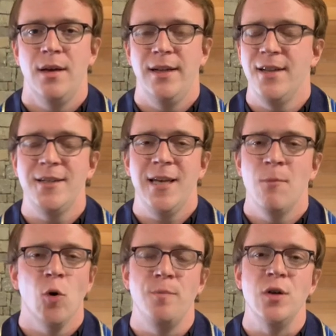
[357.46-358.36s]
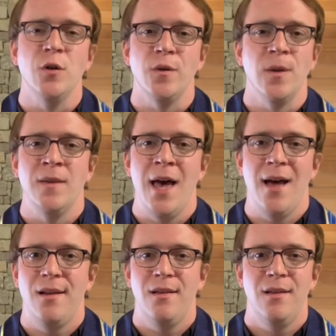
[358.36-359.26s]
It doesn't get more beautiful than that.
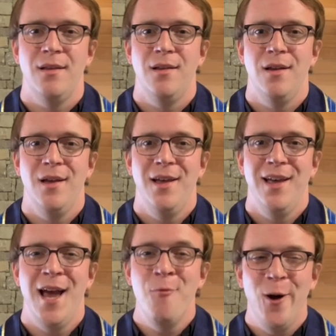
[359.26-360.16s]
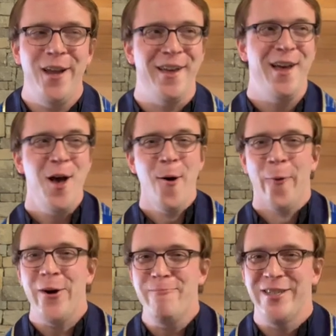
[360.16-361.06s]
And
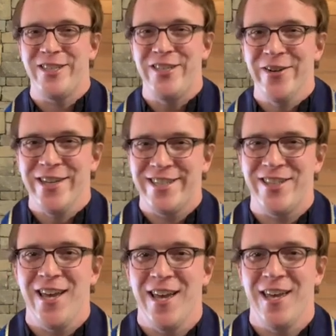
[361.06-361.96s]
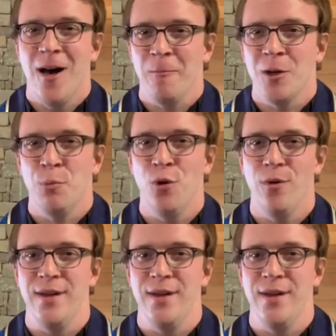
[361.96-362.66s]
what a mysterious thing Yom Kippur